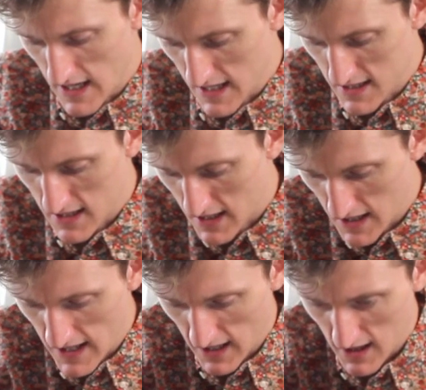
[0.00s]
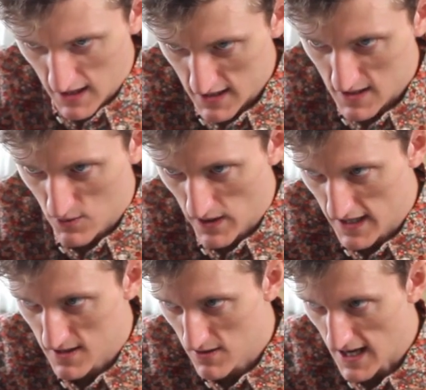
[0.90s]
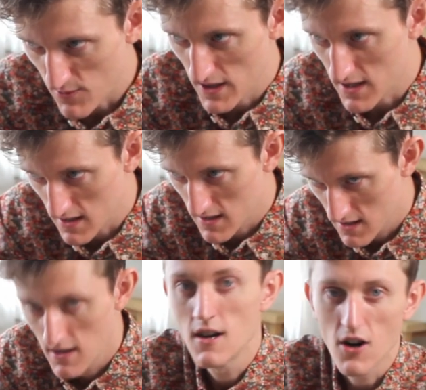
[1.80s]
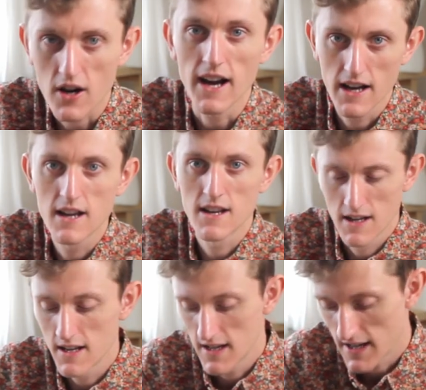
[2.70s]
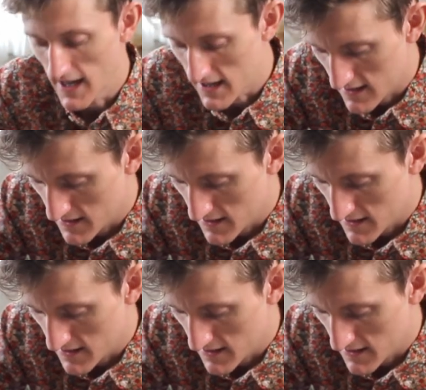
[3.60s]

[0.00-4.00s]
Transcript: has to connect this way, so that way the, okay, yeah.